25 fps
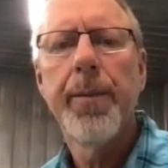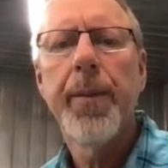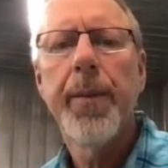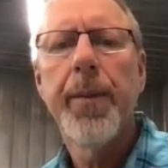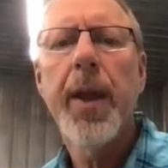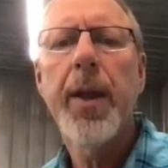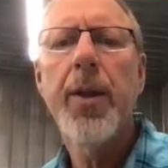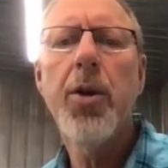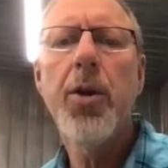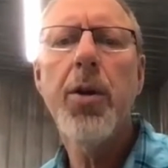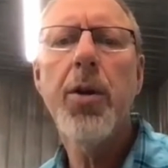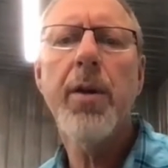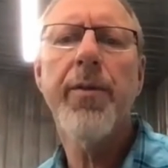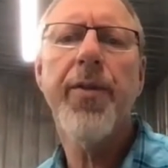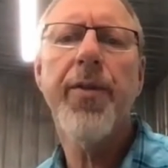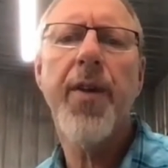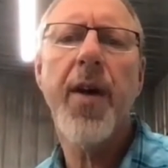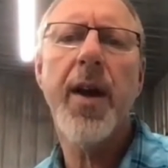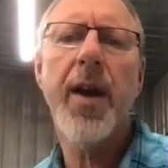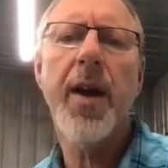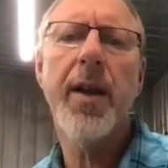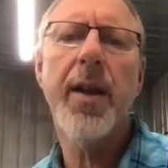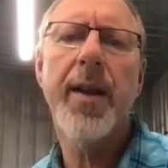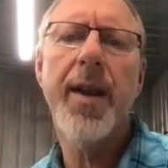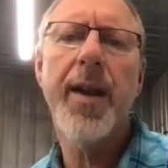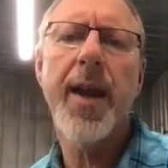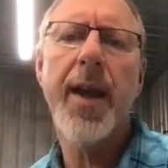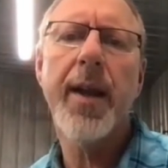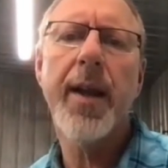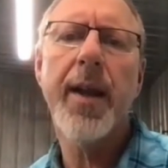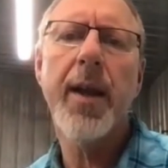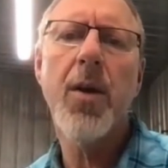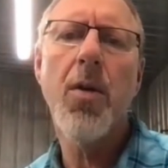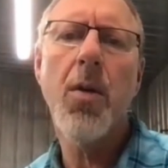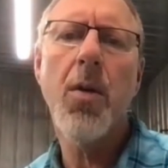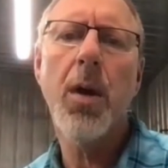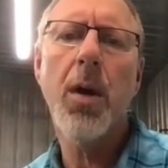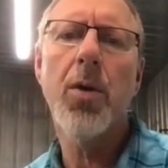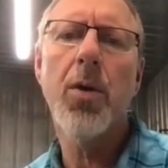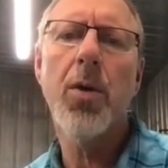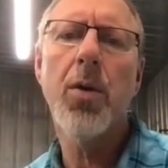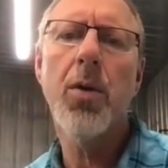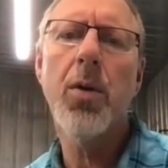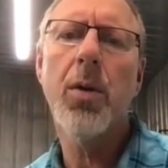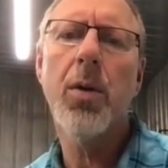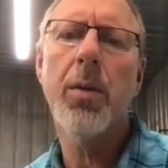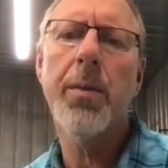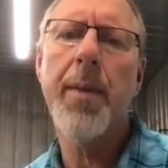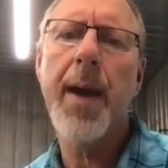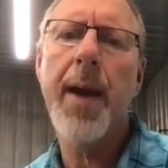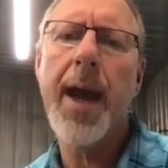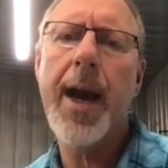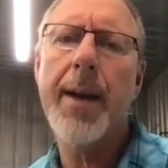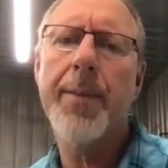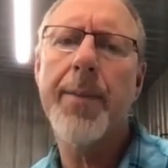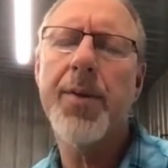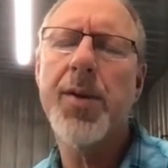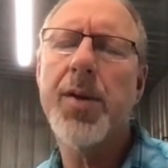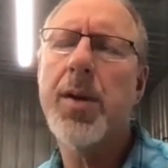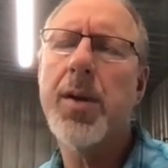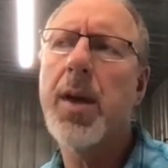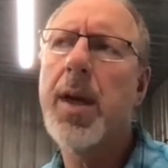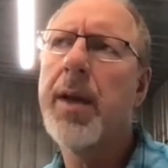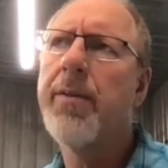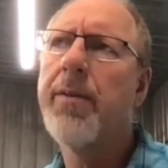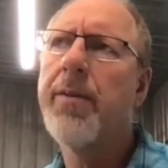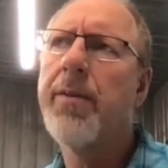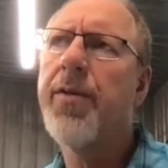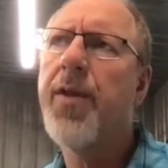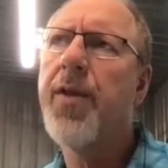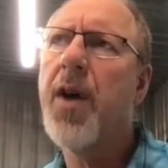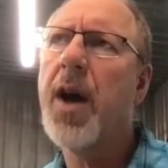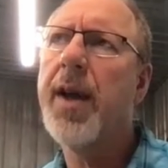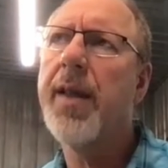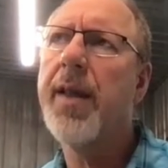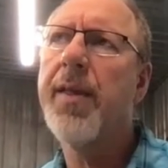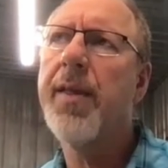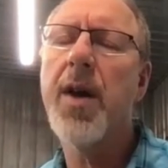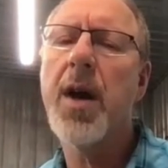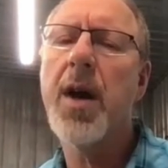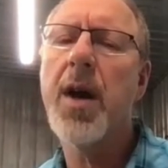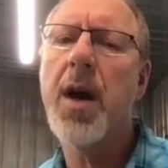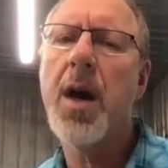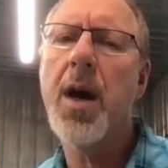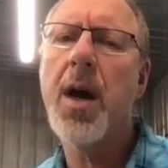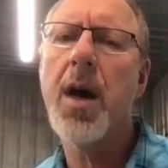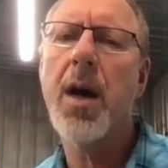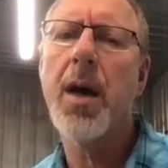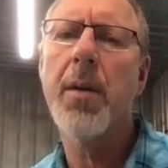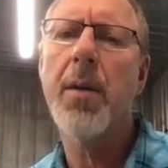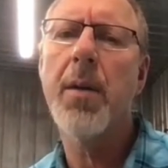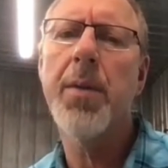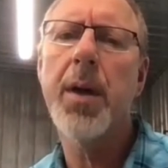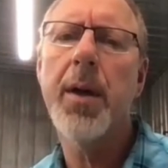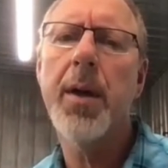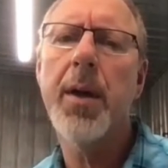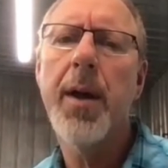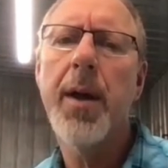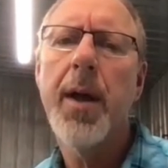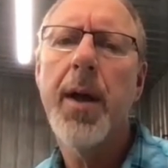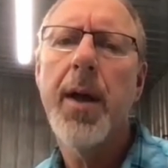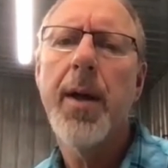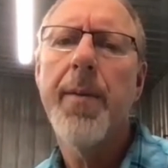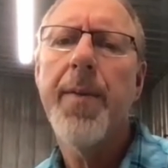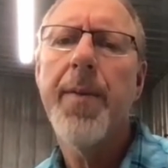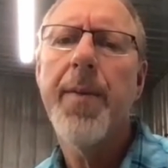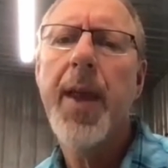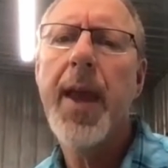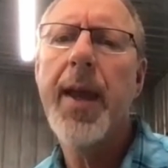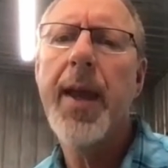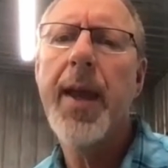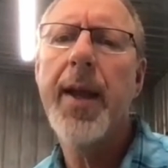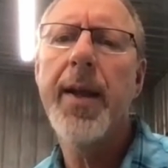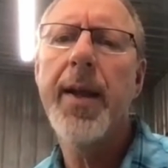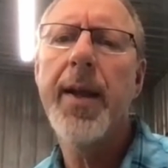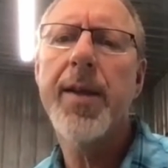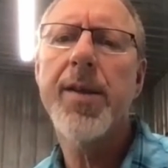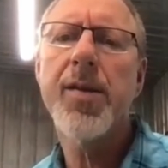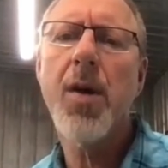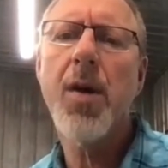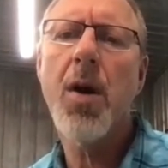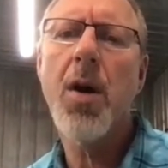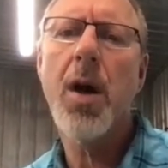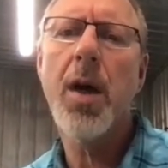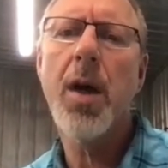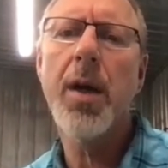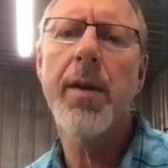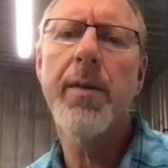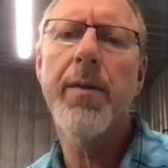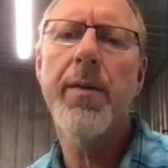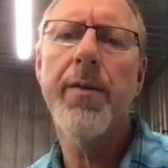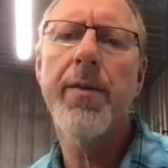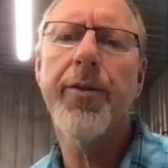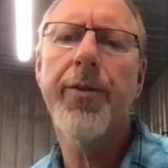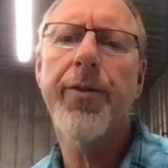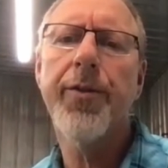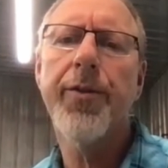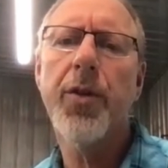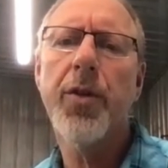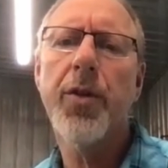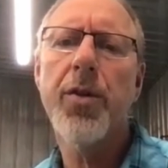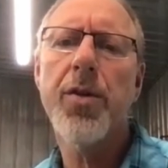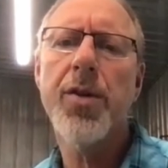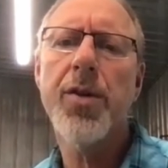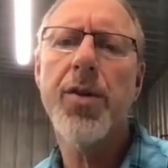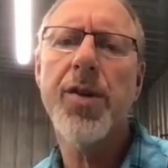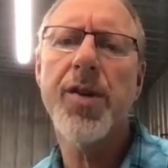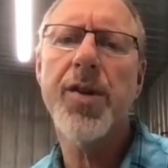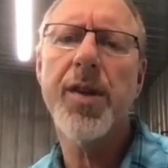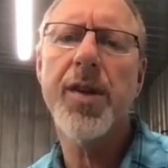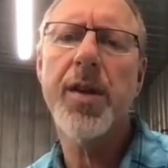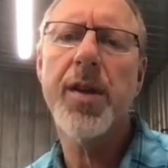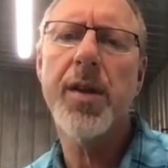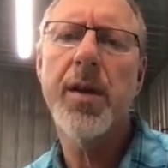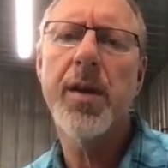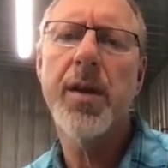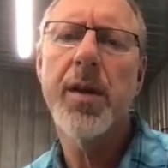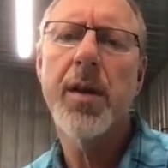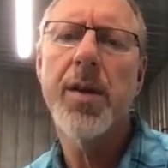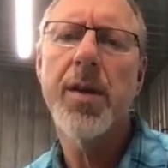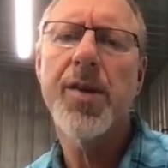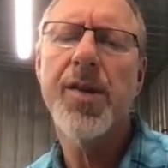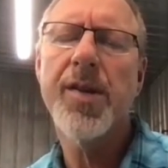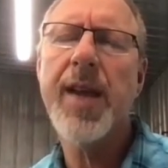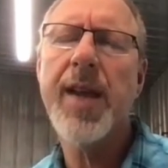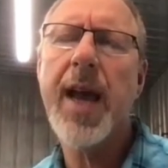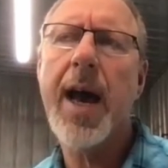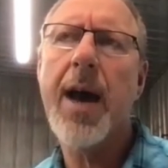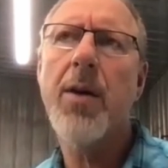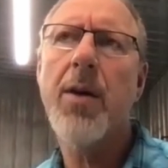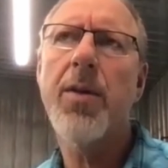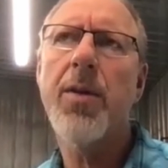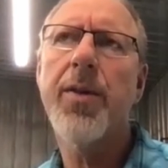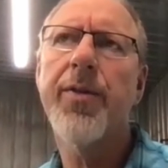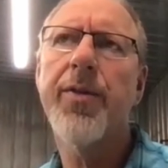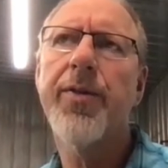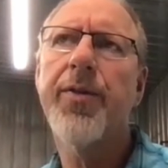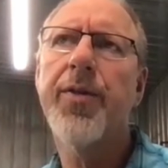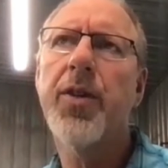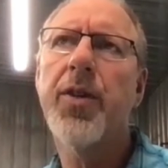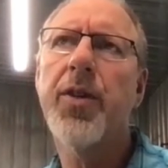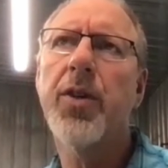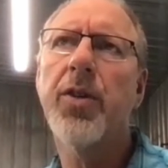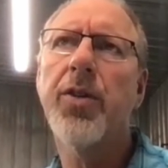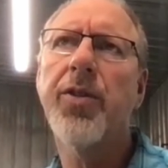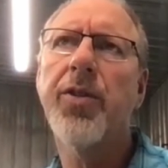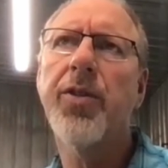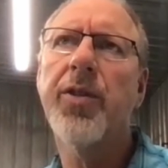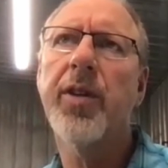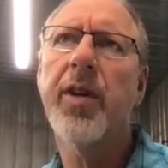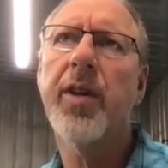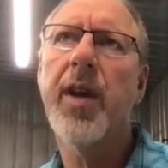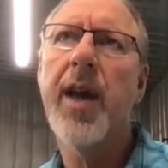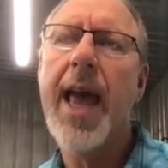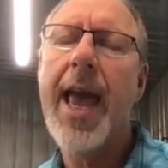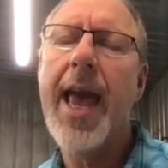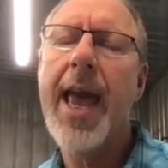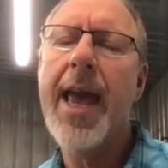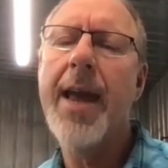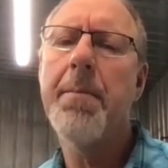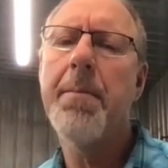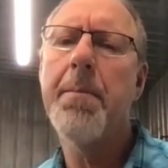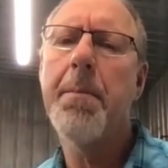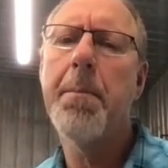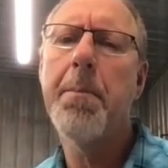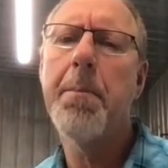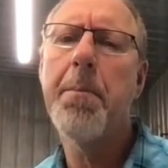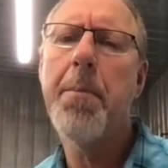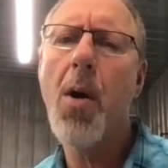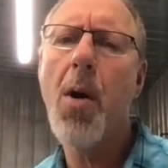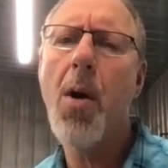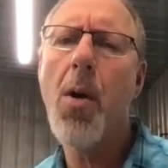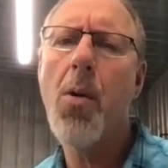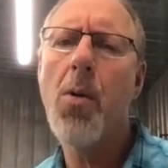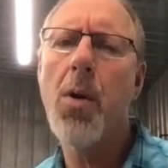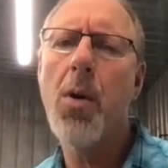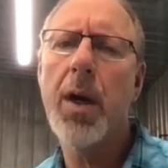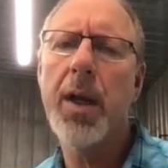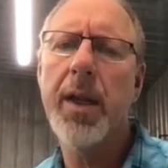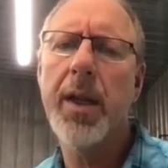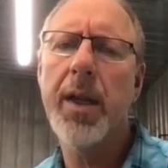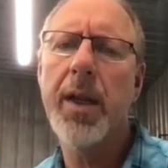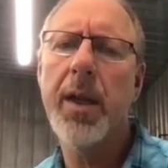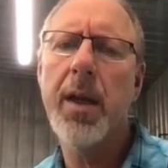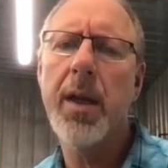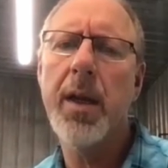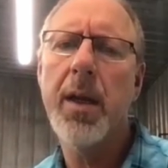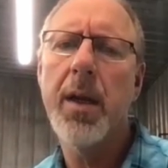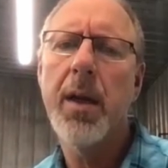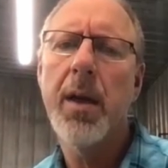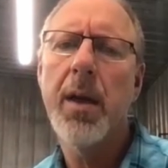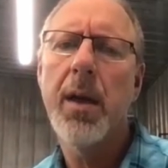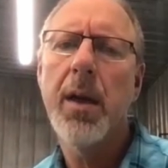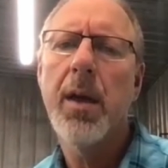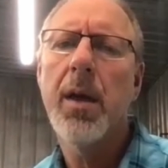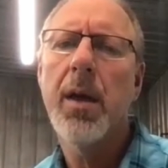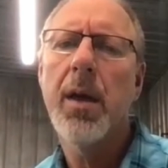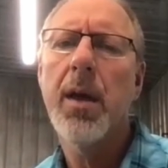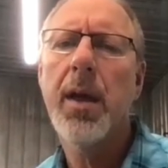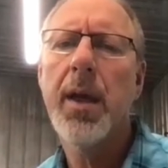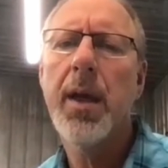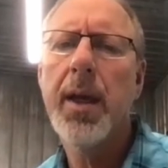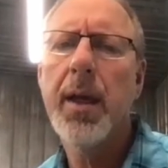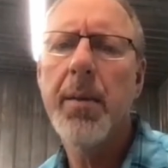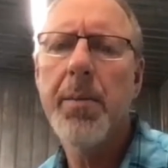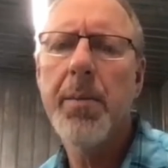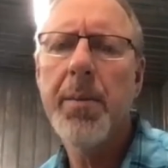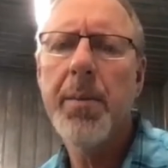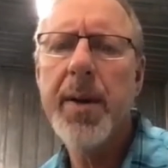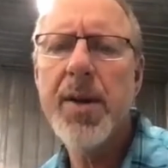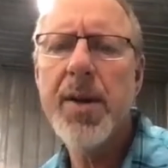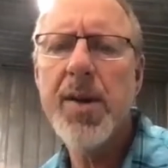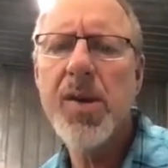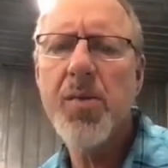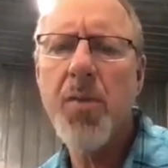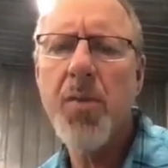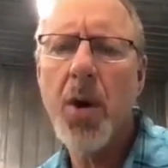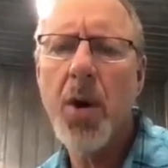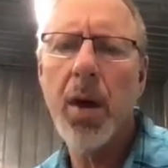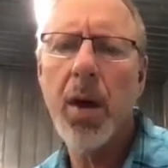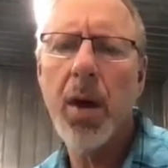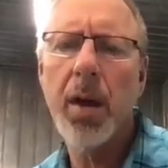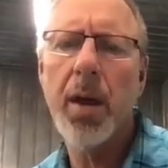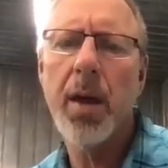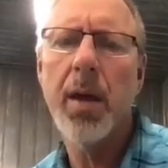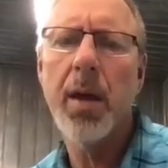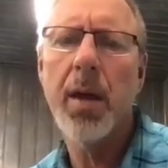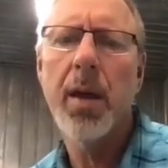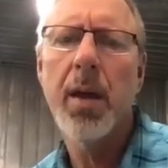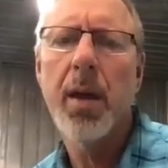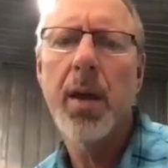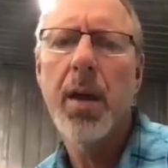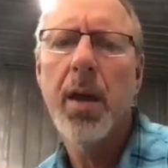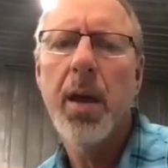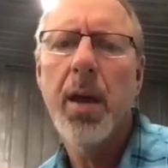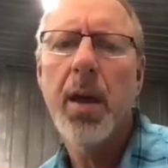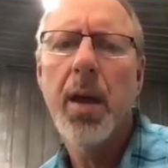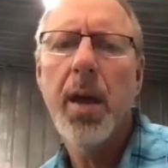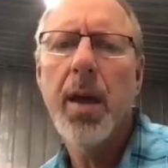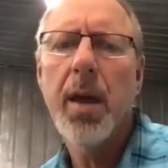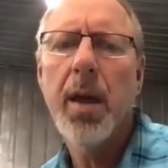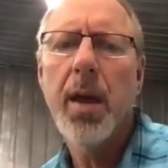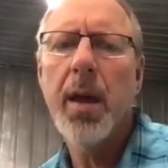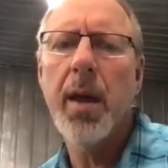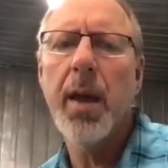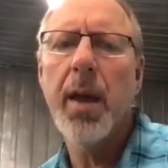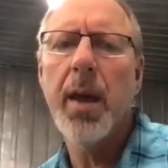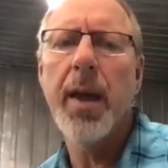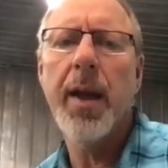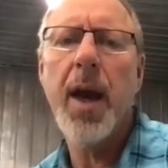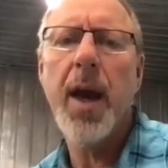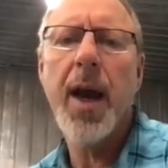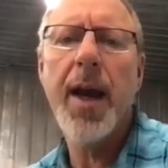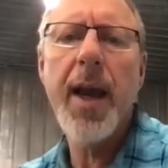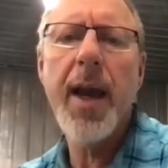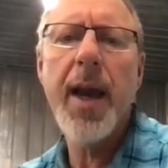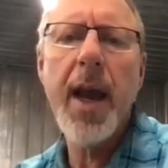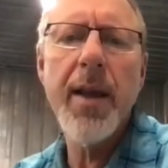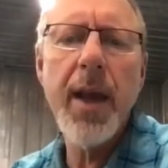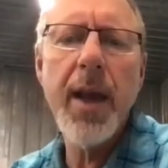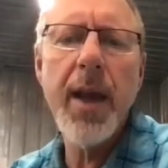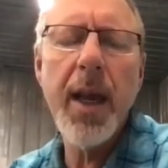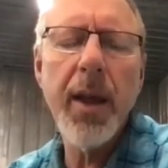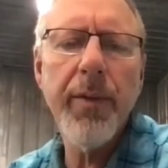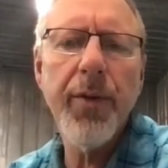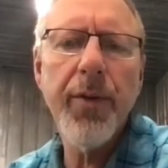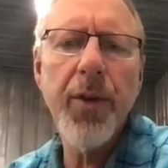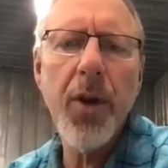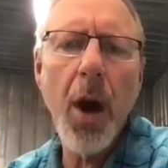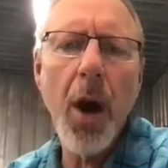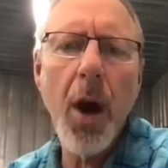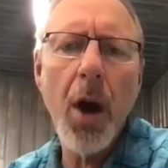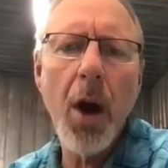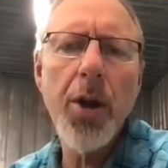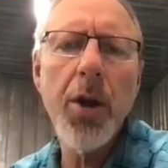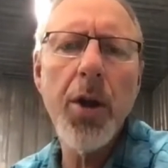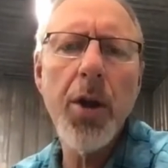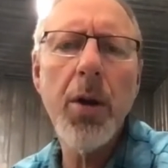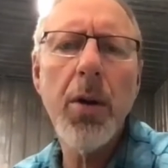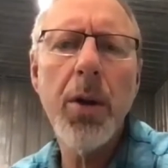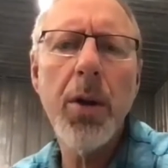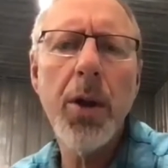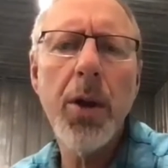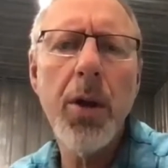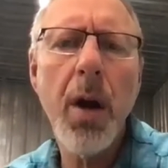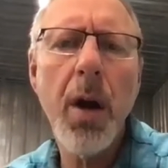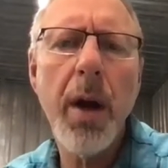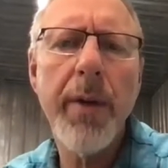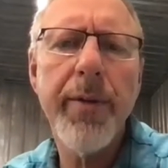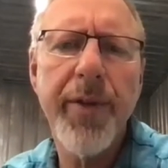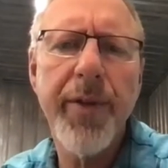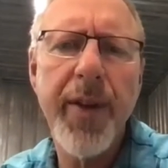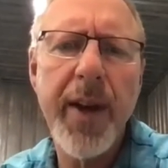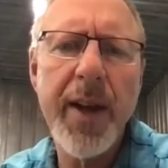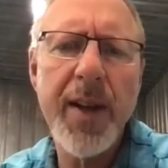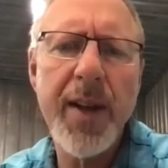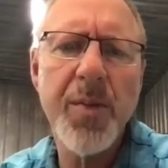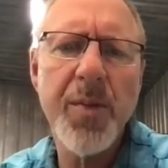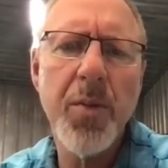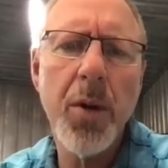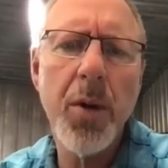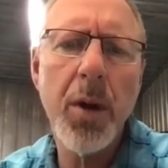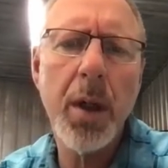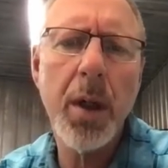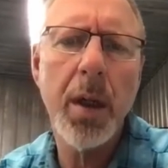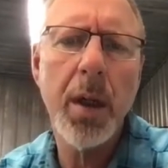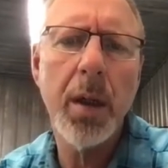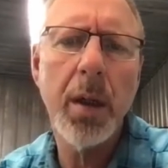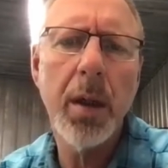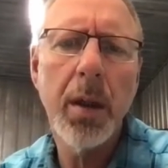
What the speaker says: And you can find it, Danny. Go on Google Maps and find the hub. And it's on South First and Bowen in Bismarck. And you're on Facebook.